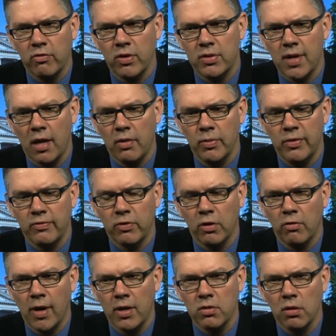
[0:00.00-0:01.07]
settlement for
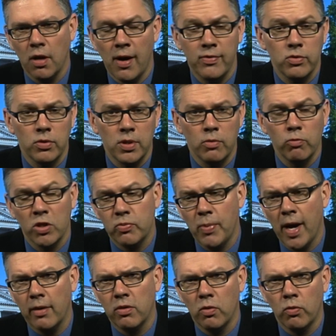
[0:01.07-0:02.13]
correctional officers and
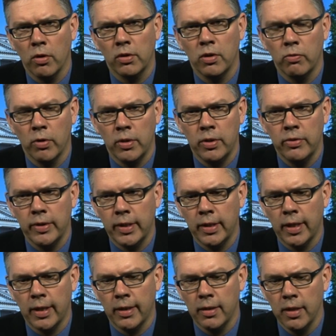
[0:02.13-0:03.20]
respect the work that we're
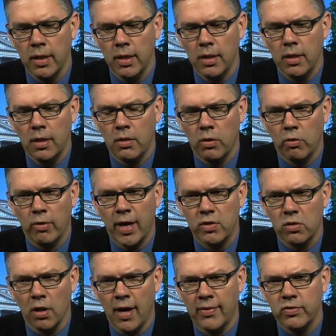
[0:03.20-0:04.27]
doing.
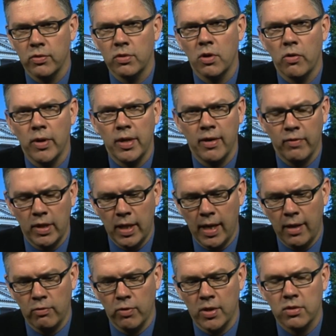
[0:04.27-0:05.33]
Correctional officers go in every
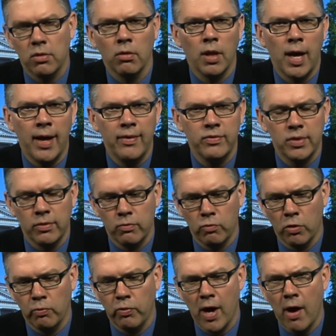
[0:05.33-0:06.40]
day and risk their lives,
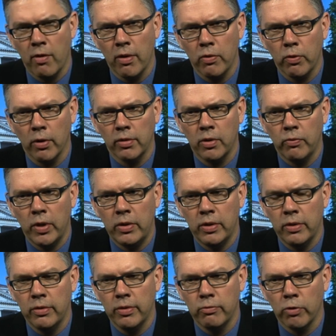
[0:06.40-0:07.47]
and we're proud of the work that we
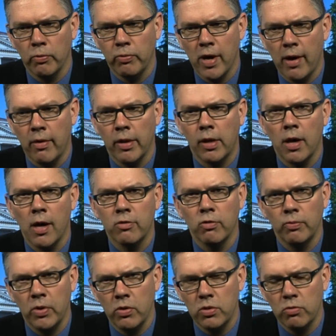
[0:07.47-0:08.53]
do, and we're proud of the
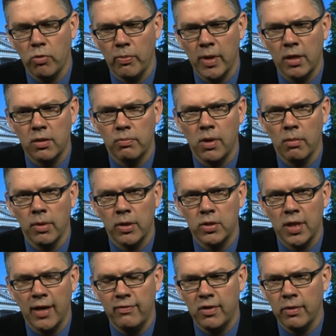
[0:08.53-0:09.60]
contribution we make to public
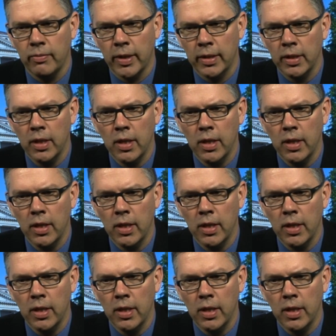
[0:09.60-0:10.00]
safety. But